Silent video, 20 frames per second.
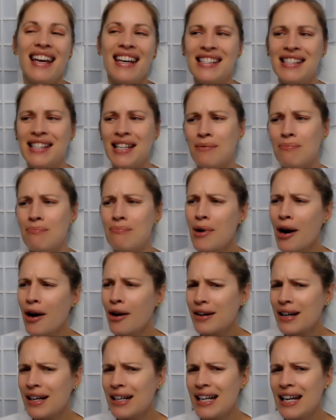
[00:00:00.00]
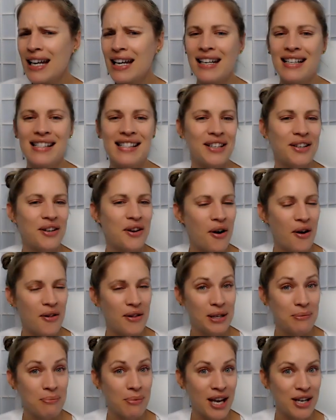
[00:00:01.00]
Is it marketing? Is it
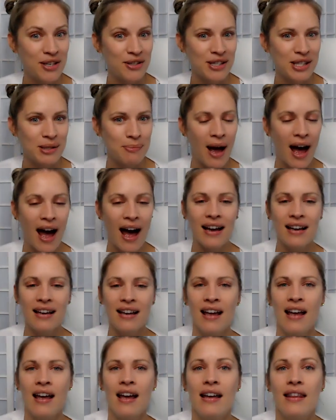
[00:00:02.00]
calling patients back?